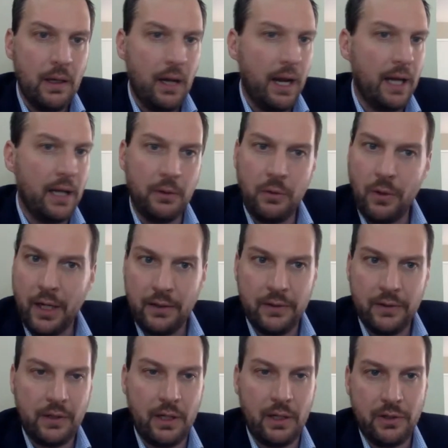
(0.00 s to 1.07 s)
I had a great
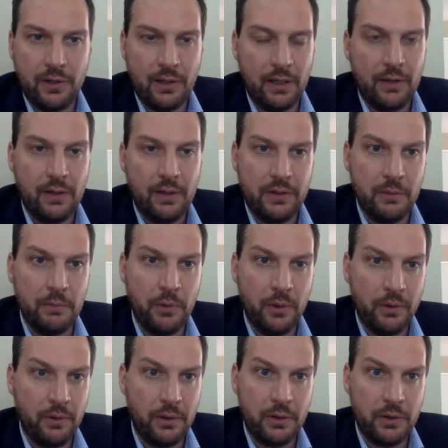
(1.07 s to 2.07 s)
discussion like this in Perth,